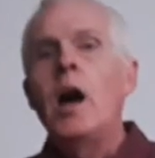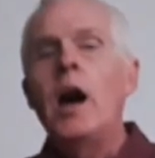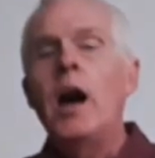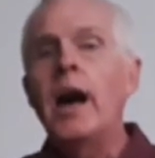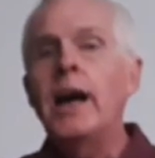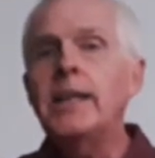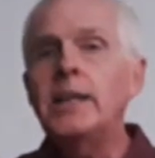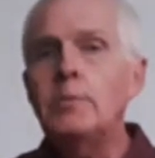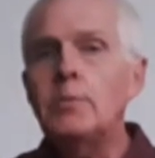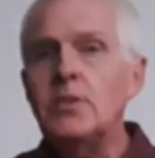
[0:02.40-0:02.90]

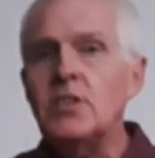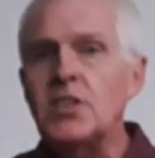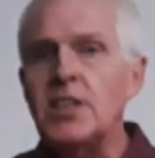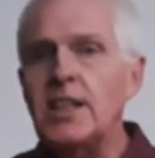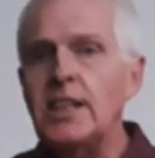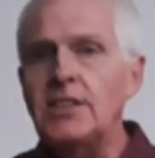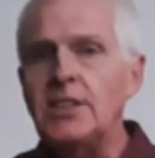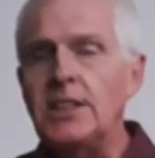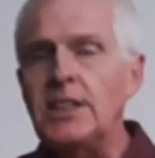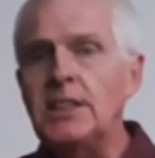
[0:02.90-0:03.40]
I was
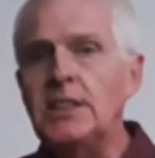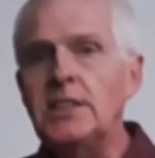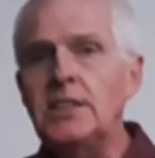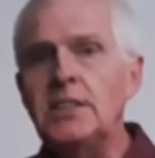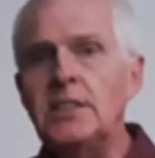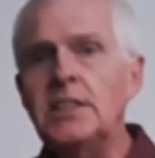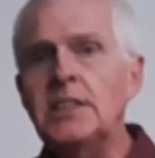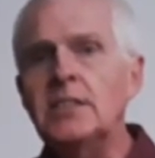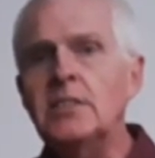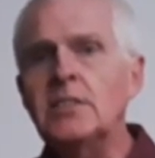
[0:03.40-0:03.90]

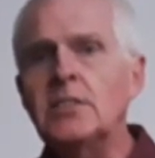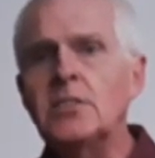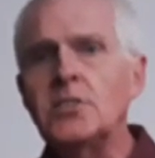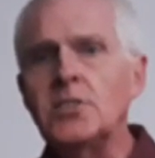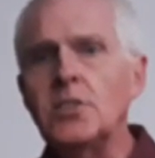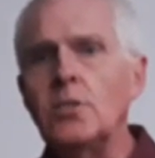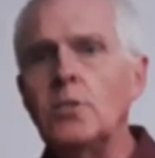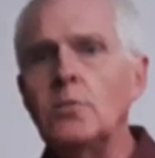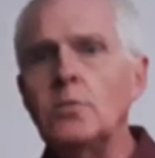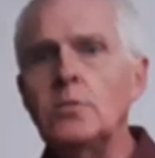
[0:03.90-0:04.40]
18
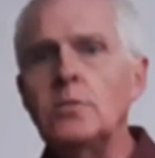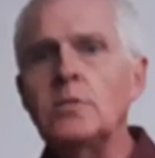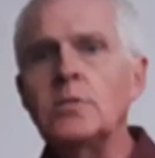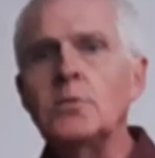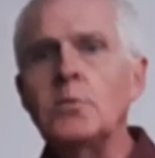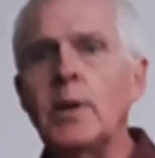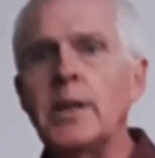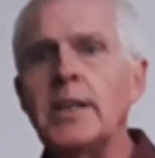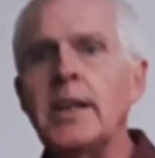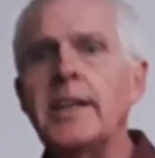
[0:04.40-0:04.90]
years old
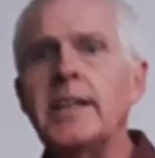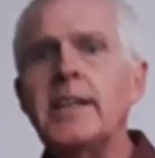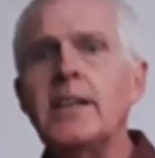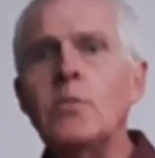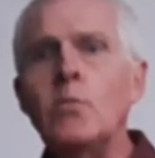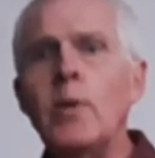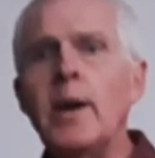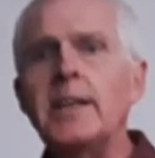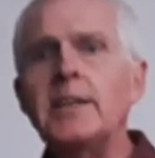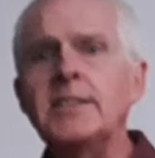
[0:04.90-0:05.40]
when I
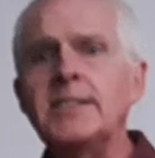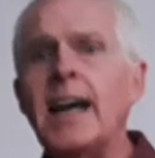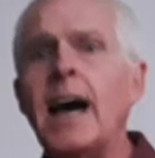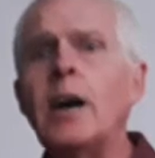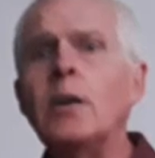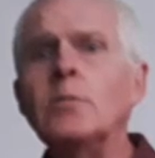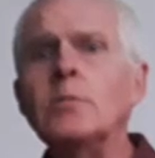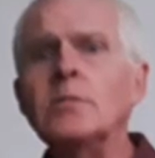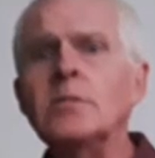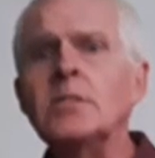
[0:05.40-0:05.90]
went
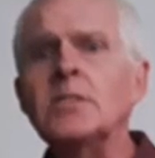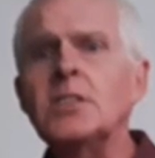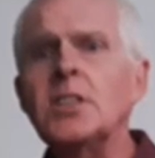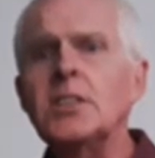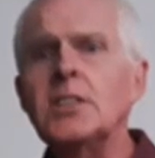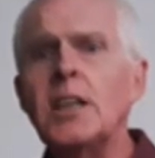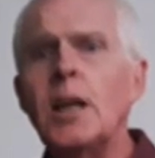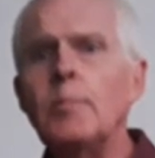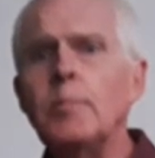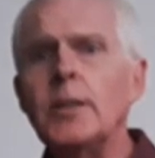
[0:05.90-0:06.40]
down to
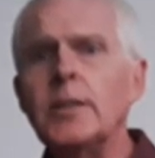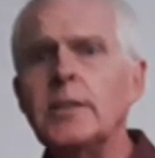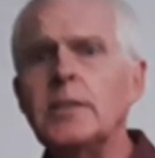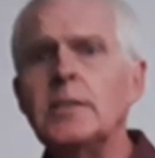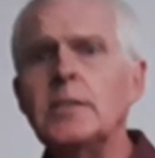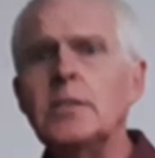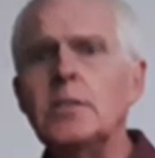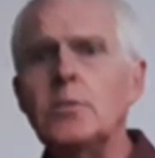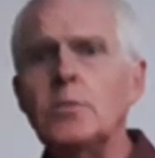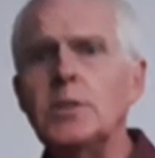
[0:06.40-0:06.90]
Dublin
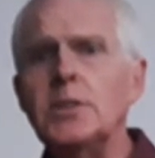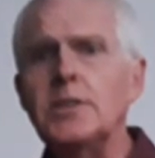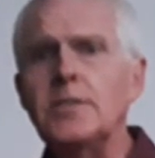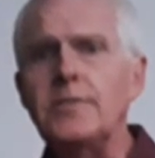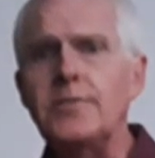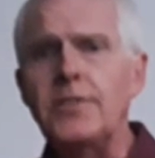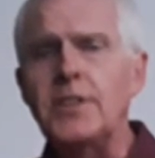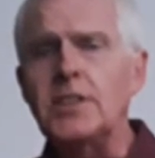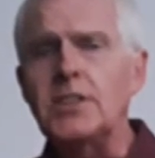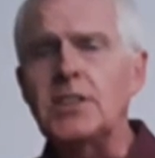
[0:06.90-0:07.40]
with a
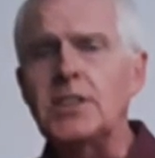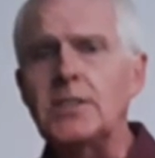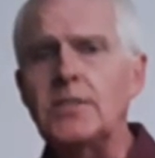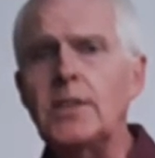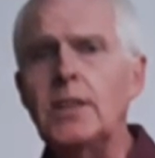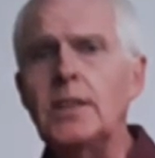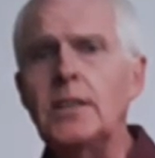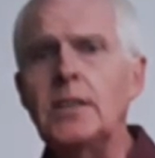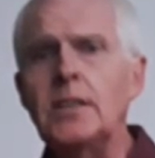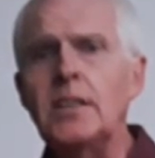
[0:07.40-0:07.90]

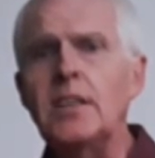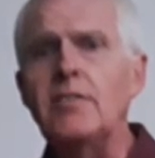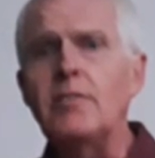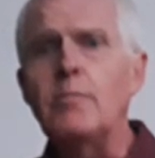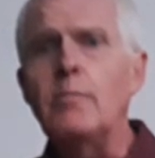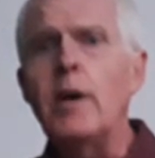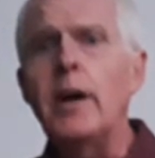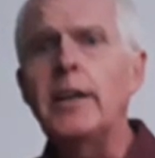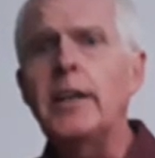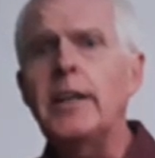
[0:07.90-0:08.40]
fistful
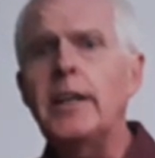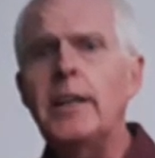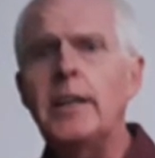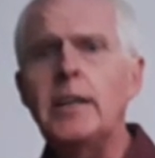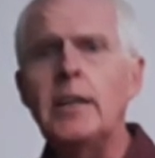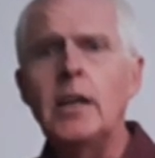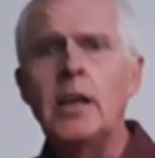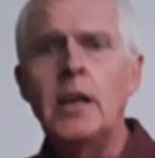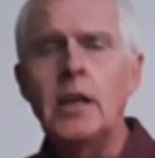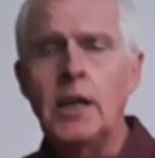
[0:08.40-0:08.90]
of money
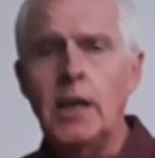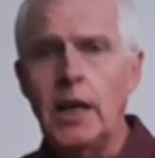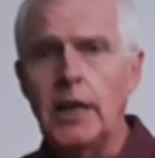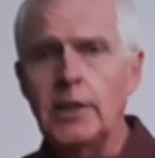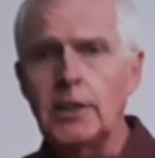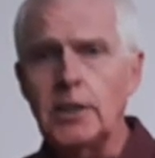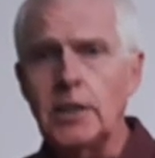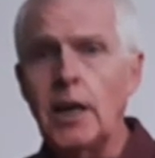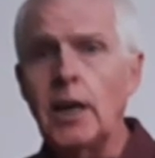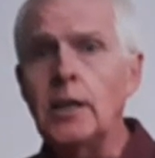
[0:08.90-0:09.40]

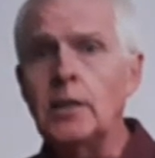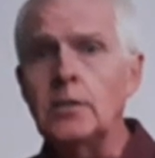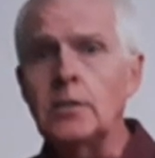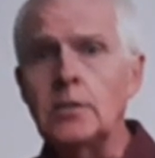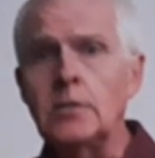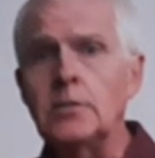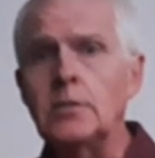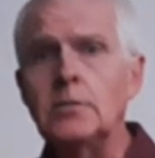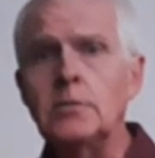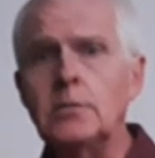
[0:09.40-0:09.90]
and a
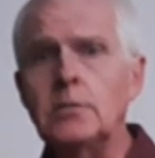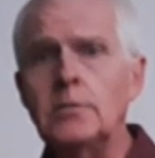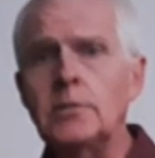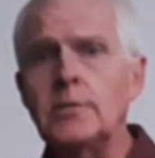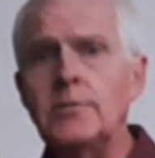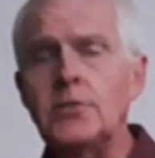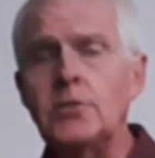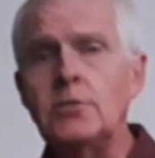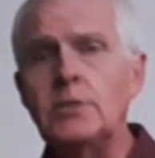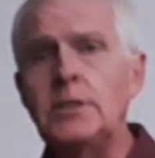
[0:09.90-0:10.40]
cartload
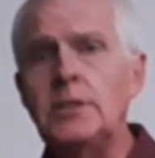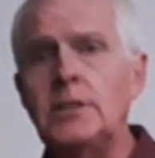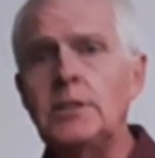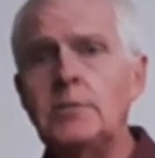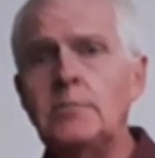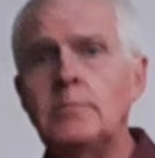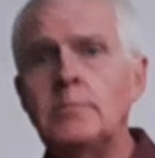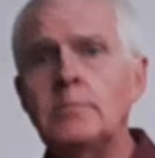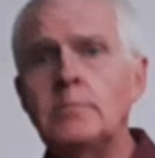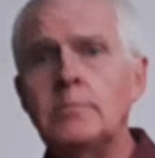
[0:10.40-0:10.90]
of
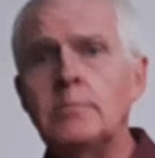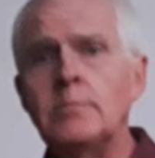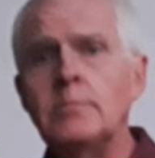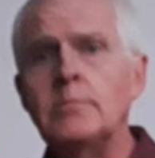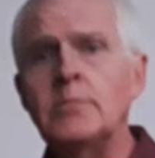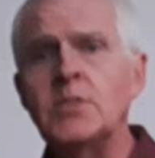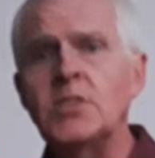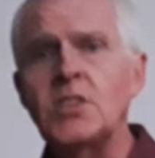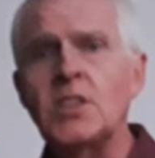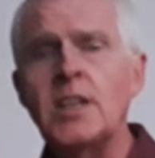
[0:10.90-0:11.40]

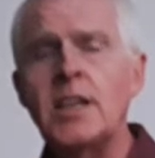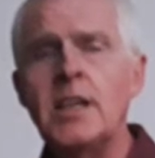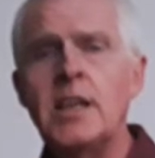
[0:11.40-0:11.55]
dreams.